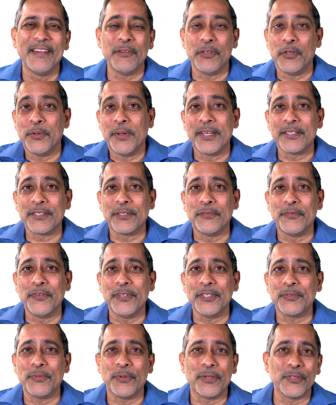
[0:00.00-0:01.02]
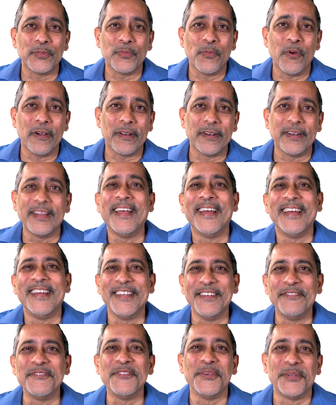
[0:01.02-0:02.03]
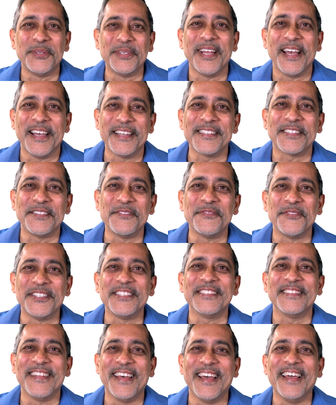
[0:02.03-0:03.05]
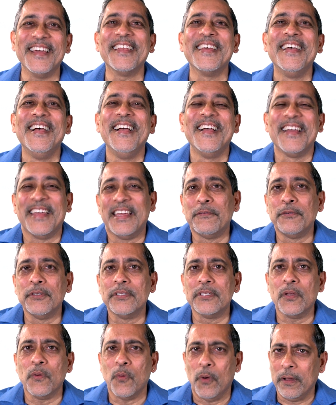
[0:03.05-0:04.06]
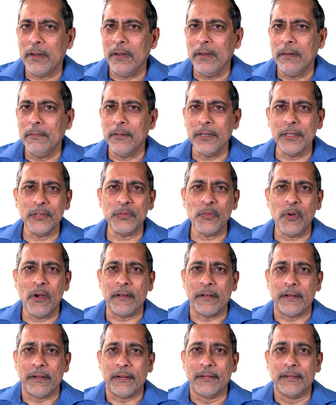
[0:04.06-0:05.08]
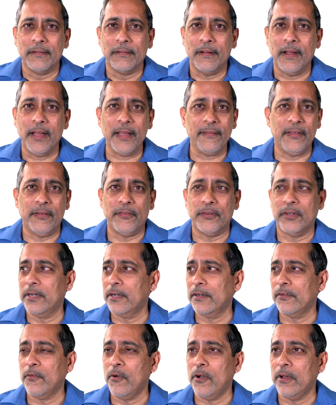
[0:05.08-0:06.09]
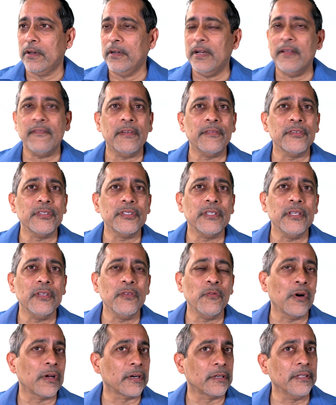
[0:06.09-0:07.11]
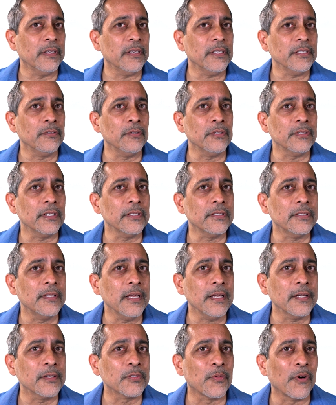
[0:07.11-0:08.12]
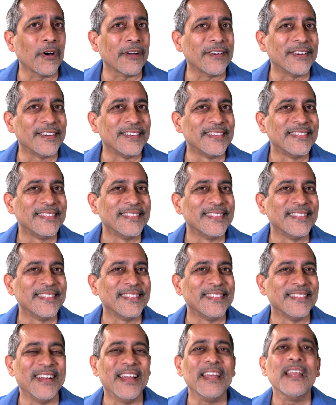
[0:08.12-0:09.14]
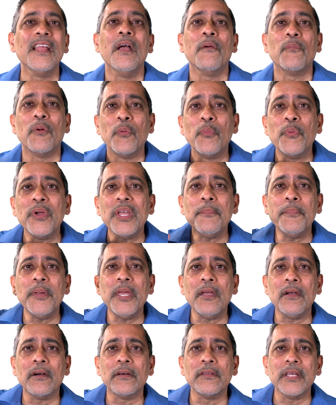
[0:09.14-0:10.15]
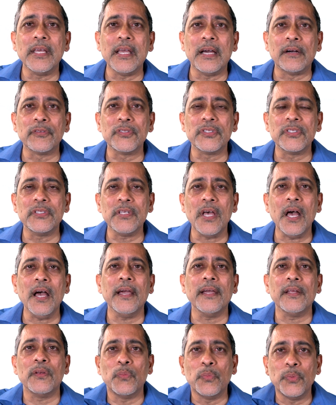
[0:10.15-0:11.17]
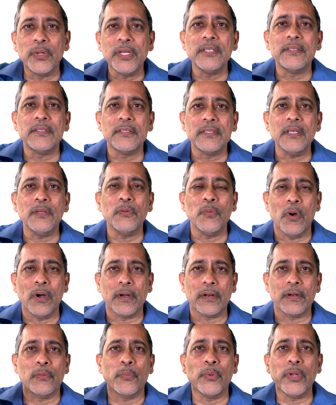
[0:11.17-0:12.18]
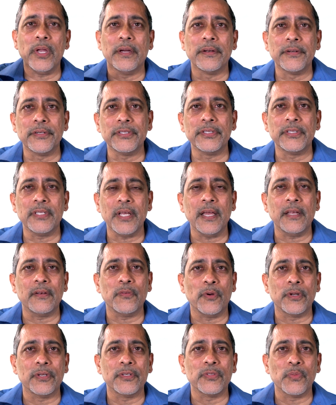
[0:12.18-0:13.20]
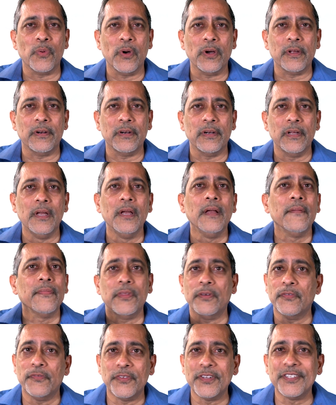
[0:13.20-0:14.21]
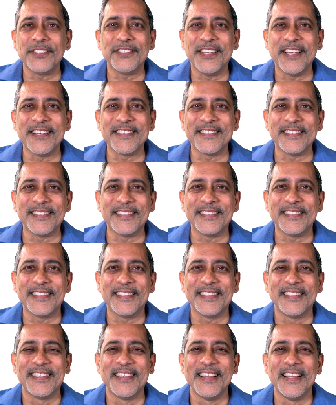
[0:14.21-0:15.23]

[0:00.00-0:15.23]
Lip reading: And you ask a fish, what is water? If you could ask a fish that, it would say, water? What is water? I've never heard of water. I've never seen water. There is no such thing as water, right? But we being on the outside, we see water. We understand what is water. The fish doesn't.